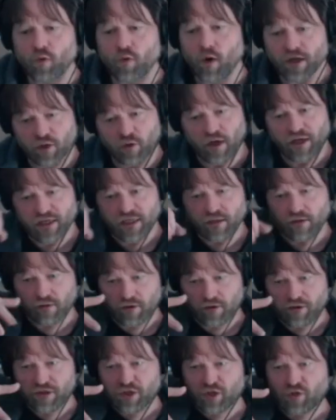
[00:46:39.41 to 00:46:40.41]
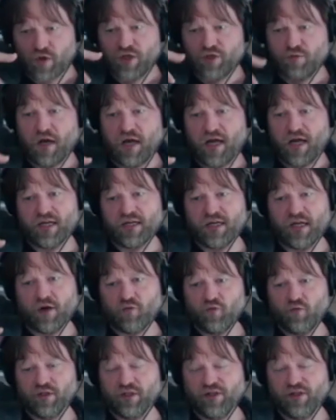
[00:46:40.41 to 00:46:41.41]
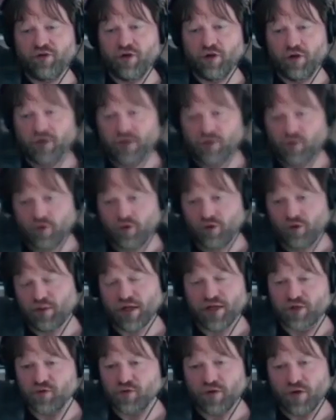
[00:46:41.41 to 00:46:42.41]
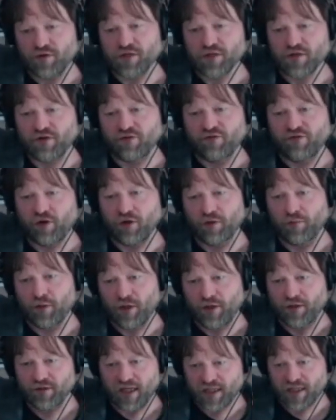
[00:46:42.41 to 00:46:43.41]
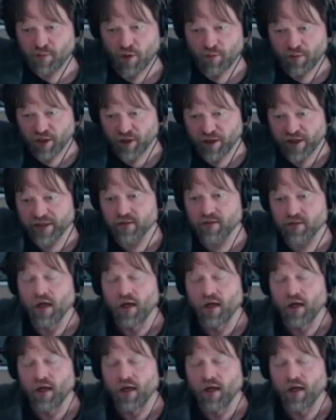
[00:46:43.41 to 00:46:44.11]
Why do I need to learn to stretch my hand out really far in order to play 2 notes that are far apart? That's barbaric.